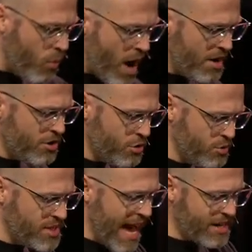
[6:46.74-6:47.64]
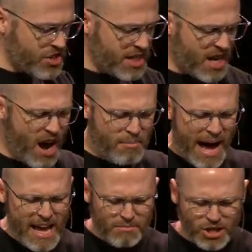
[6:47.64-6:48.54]
the one who's actually come.
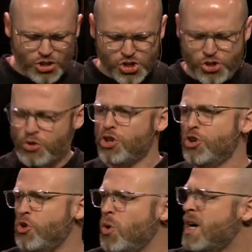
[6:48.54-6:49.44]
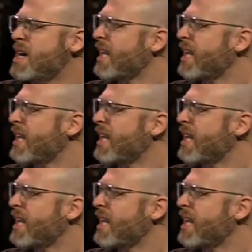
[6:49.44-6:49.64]
I am the true